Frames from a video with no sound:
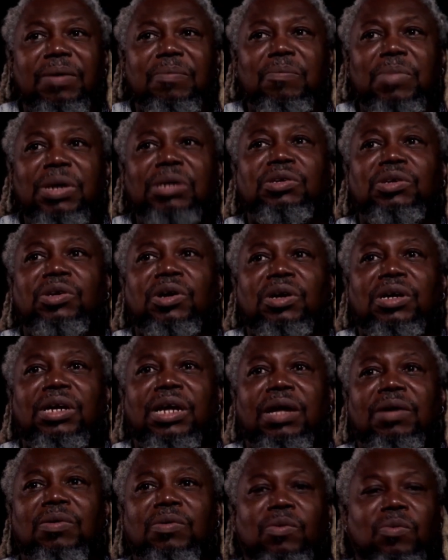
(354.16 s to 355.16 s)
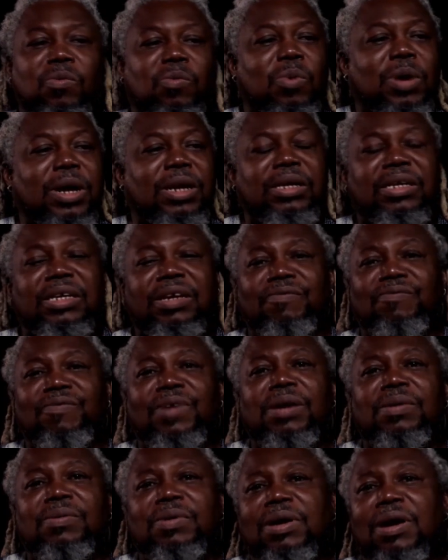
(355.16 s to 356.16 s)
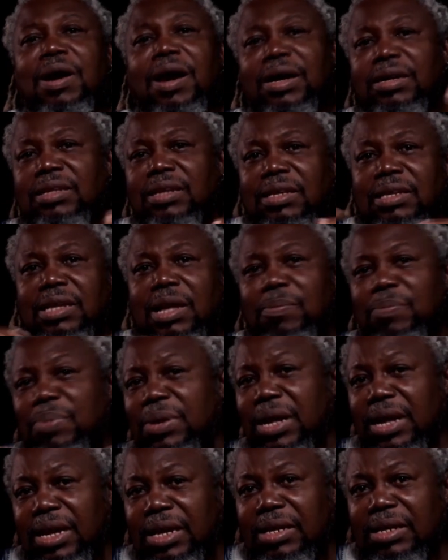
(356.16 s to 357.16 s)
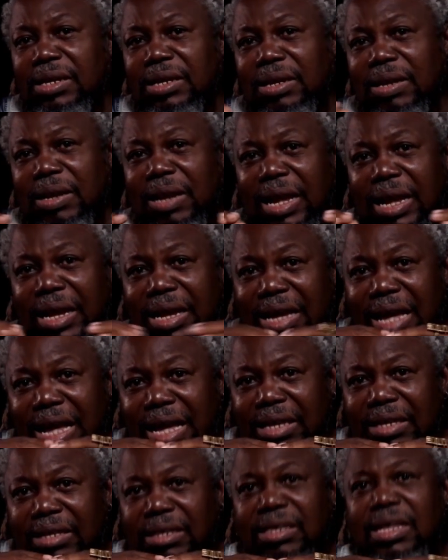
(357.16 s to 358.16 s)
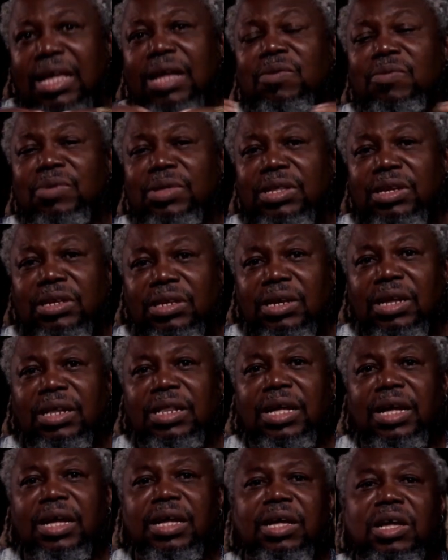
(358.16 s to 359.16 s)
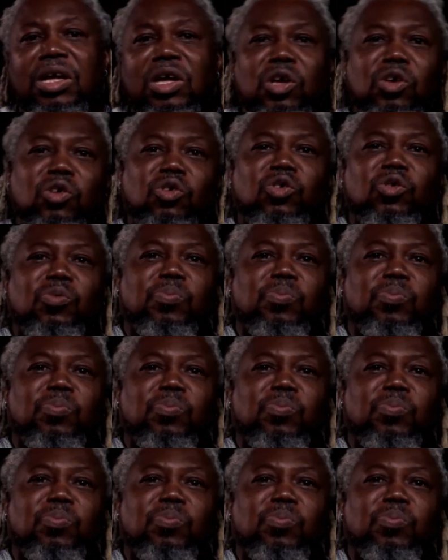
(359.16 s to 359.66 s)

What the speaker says: make sure that when different characters are playing against and with each other, you